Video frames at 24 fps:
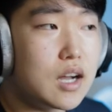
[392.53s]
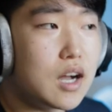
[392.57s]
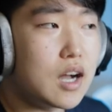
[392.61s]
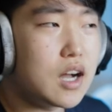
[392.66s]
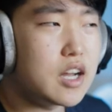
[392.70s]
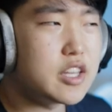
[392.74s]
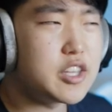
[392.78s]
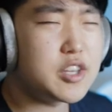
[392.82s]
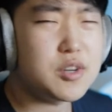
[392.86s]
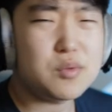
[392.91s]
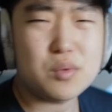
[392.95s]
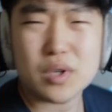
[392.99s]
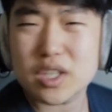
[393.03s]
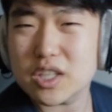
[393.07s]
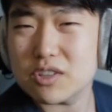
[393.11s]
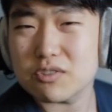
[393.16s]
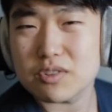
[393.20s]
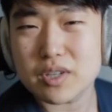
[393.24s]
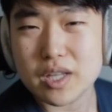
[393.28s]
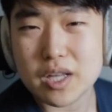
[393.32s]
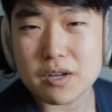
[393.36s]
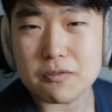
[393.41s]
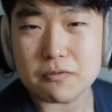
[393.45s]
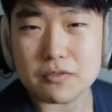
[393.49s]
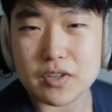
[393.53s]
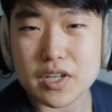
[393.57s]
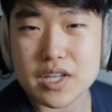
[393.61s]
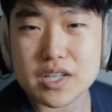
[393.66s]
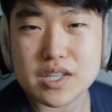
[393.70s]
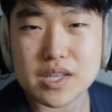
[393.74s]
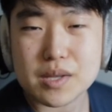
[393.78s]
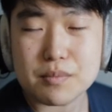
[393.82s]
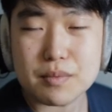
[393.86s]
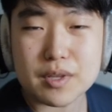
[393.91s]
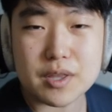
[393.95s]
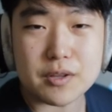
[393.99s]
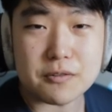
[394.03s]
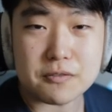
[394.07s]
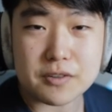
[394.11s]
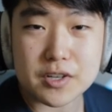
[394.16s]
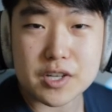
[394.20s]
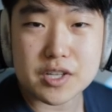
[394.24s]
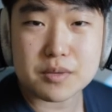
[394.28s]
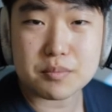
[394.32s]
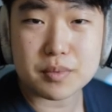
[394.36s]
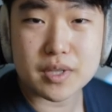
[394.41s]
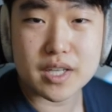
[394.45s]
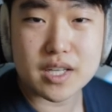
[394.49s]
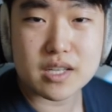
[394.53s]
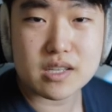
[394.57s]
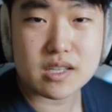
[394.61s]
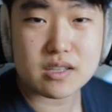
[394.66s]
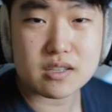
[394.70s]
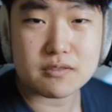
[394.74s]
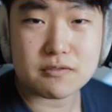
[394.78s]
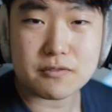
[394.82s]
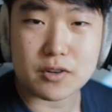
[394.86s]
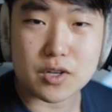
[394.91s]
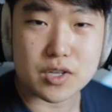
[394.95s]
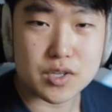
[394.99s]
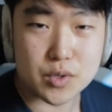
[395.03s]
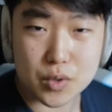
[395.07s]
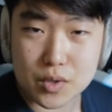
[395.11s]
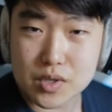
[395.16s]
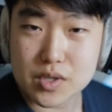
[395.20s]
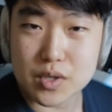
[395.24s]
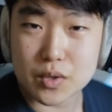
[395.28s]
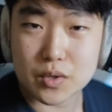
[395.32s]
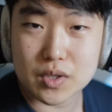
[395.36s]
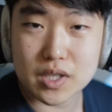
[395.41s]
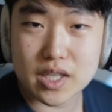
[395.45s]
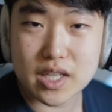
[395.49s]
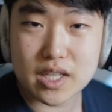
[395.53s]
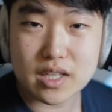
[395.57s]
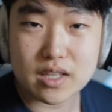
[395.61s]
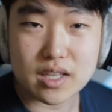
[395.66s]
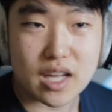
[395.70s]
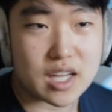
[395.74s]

uh, you wouldn't really freeze them in the first place for source only.